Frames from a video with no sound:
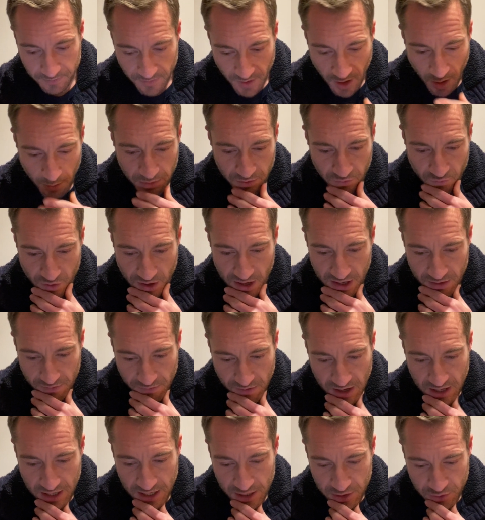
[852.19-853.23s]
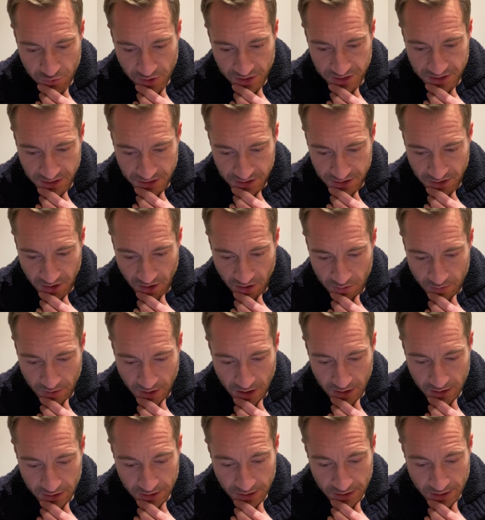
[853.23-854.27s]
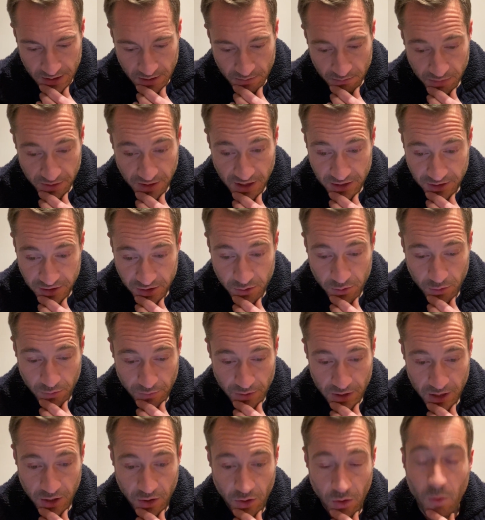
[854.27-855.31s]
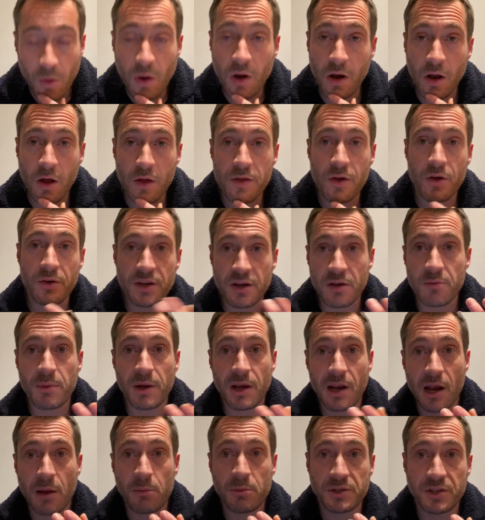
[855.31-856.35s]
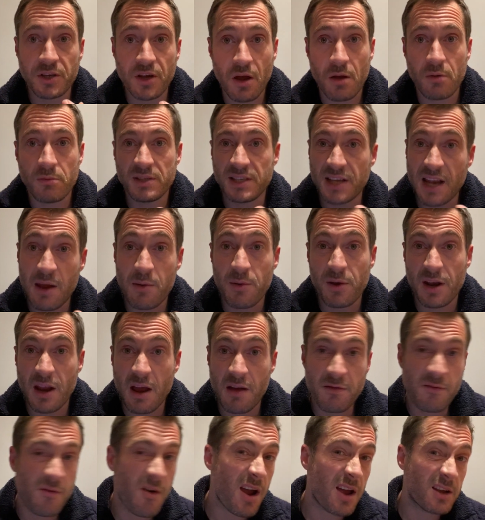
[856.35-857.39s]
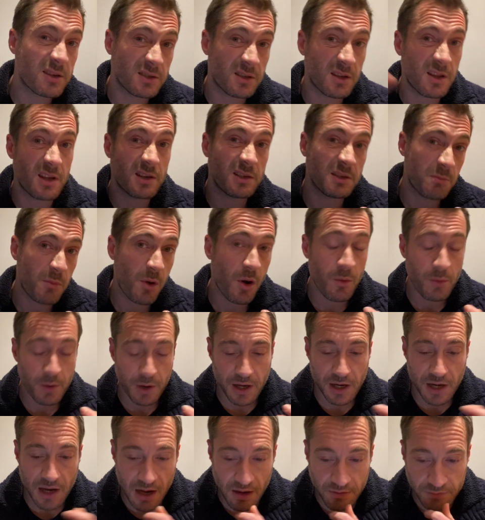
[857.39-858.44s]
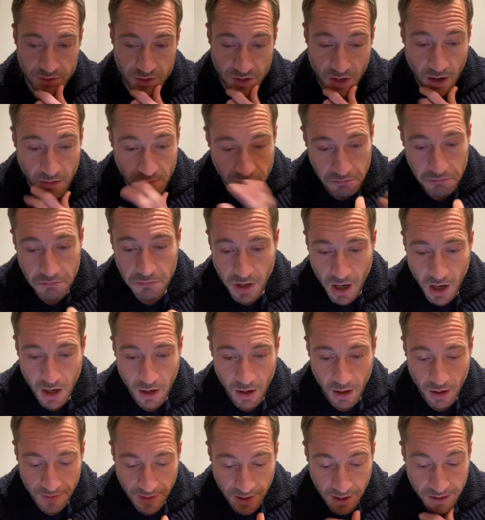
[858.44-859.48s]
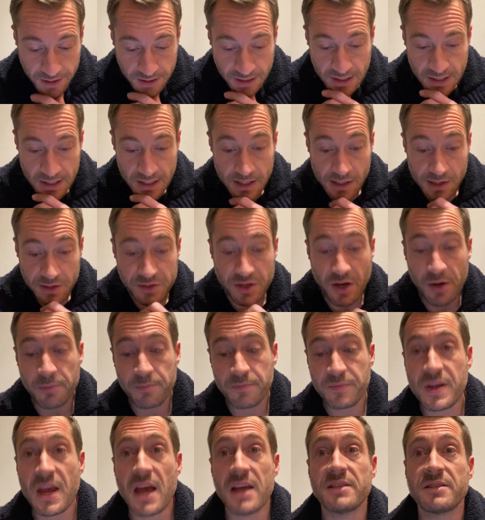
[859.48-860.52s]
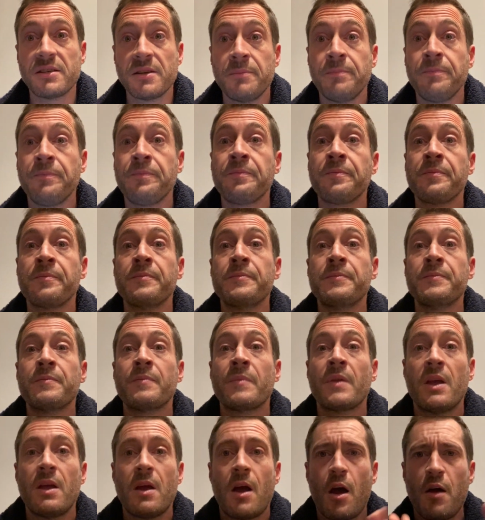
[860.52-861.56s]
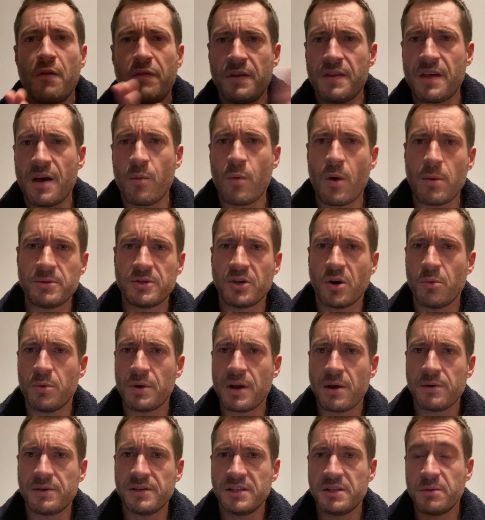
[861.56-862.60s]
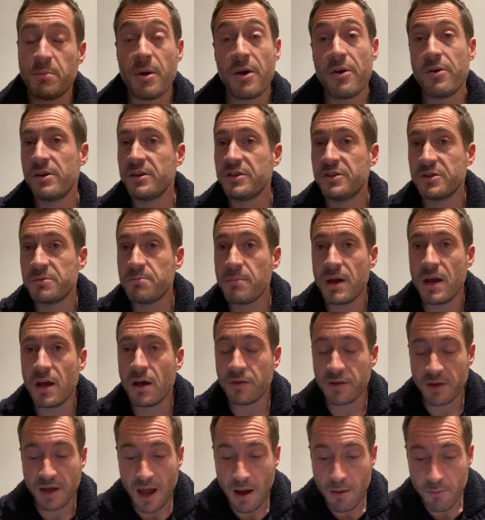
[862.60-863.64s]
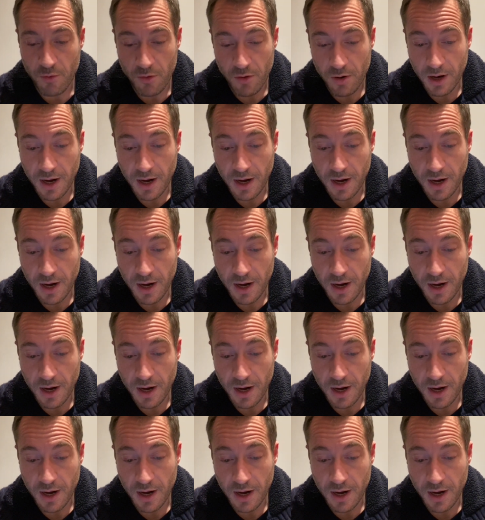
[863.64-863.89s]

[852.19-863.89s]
I'll be really, really interested to know that. But they do look really cool. I like the idea of being able to go, today we're going to have grass and then tomorrow we're going to have snow. I like that. So yes, hopefully that website will now disappear. It's just me on the camera